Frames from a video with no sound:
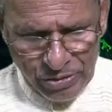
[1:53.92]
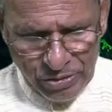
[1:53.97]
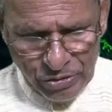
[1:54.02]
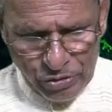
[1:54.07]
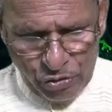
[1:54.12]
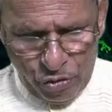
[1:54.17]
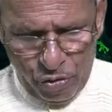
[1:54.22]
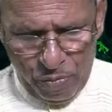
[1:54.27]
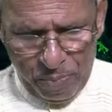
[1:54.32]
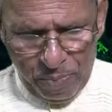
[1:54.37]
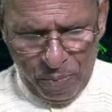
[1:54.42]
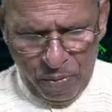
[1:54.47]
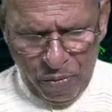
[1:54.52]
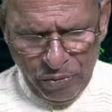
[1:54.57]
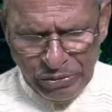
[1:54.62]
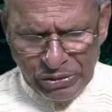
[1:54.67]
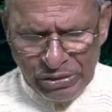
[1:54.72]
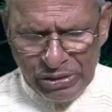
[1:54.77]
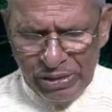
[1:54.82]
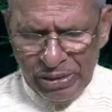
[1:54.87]
So
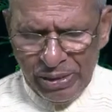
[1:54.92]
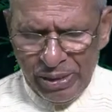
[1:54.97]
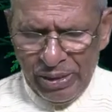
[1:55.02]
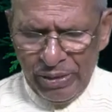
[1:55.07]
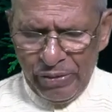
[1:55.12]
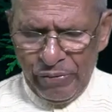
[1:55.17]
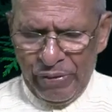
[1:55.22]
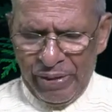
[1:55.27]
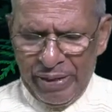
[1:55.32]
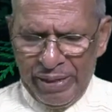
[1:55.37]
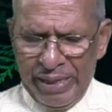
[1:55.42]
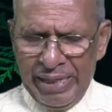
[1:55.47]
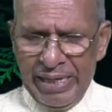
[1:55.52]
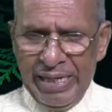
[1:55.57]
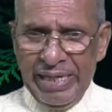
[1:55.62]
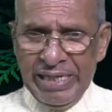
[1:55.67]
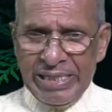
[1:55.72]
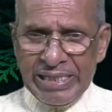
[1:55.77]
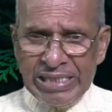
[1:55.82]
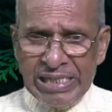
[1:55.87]
both your
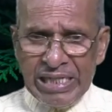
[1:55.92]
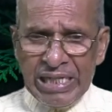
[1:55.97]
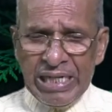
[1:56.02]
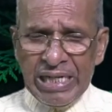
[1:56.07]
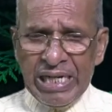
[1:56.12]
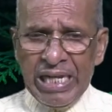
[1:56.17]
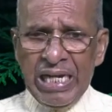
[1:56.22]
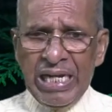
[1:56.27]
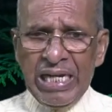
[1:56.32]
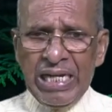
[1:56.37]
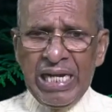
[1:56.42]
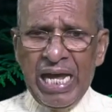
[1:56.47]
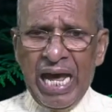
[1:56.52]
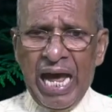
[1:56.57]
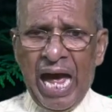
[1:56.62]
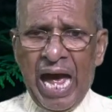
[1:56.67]
internal